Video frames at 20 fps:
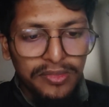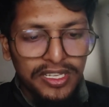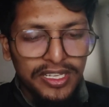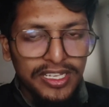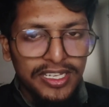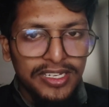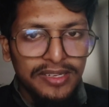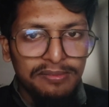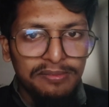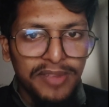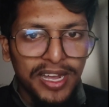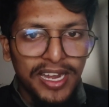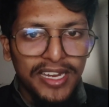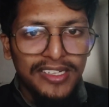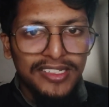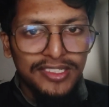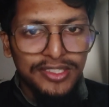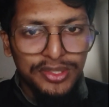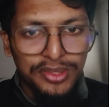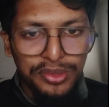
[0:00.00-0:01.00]
it might
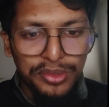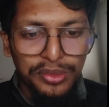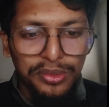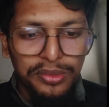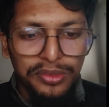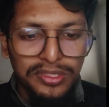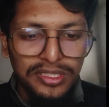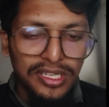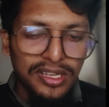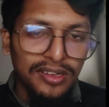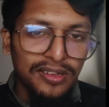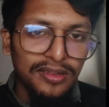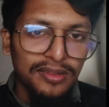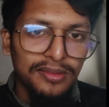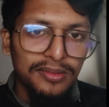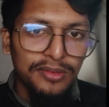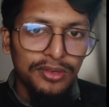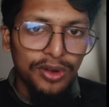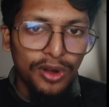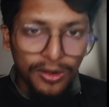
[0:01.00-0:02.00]
do the
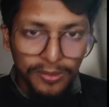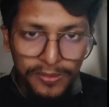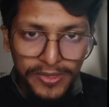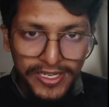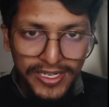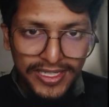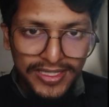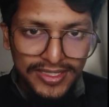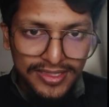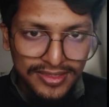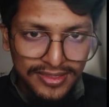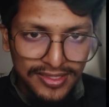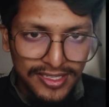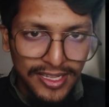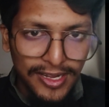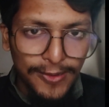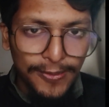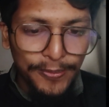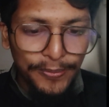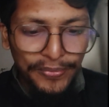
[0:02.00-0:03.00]
wrong predictions
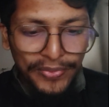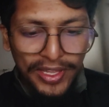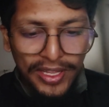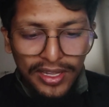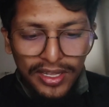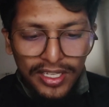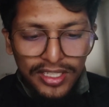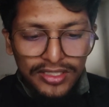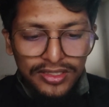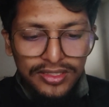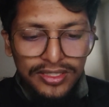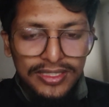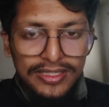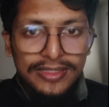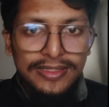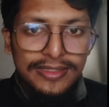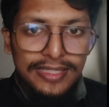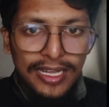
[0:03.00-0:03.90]
there. So this is